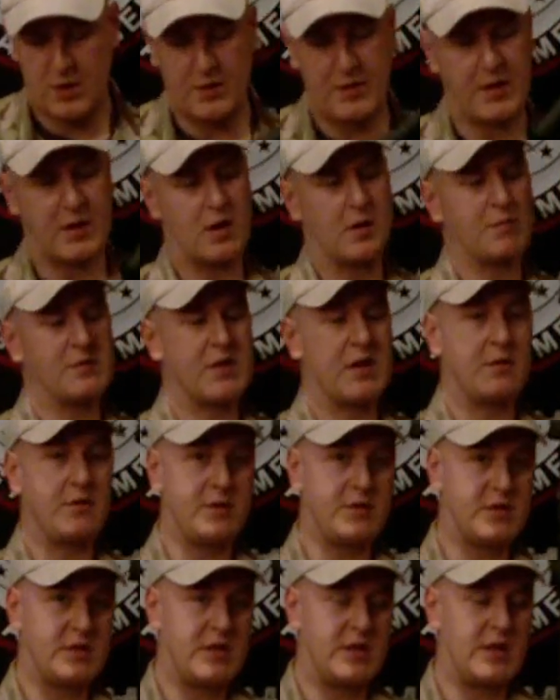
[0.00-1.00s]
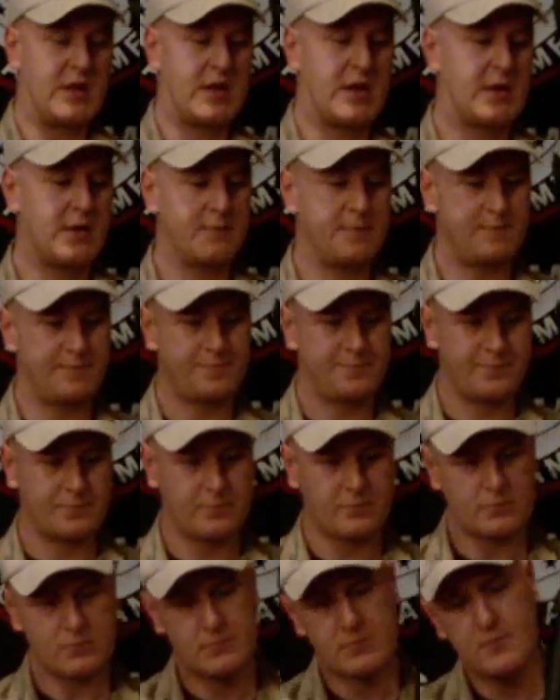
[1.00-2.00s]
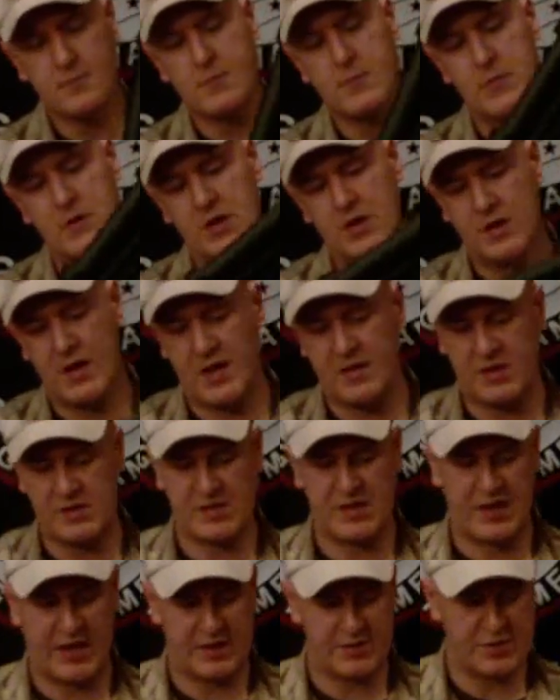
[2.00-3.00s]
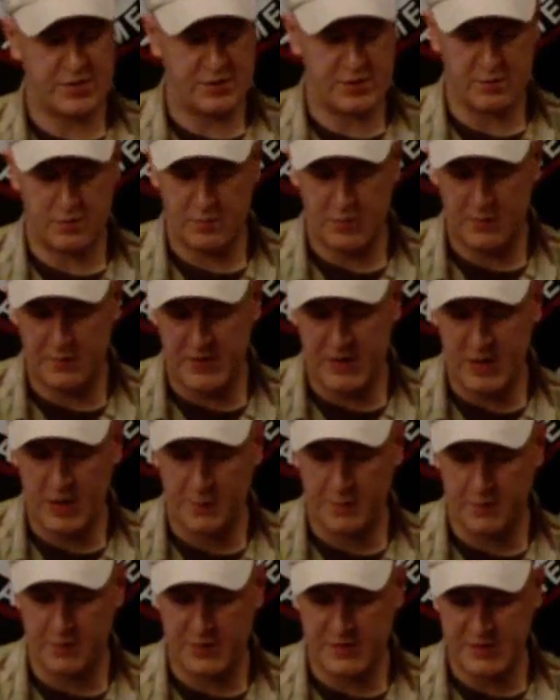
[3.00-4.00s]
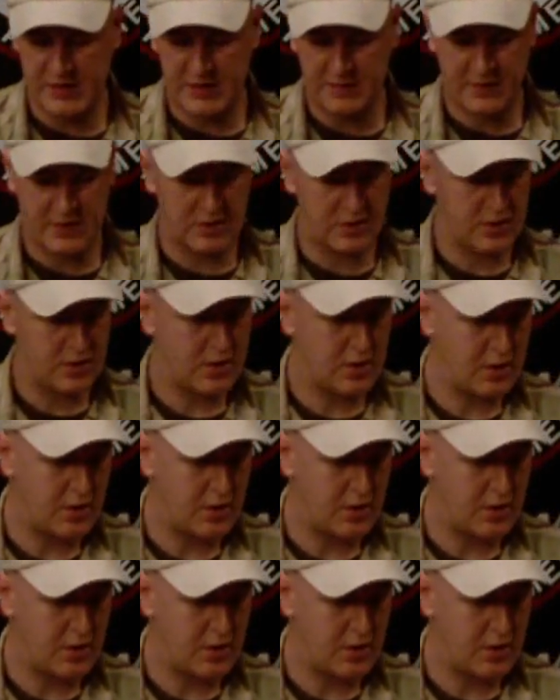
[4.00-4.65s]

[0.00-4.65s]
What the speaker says: and that comes out, you can see there. Then this allows you to remove the upper receiver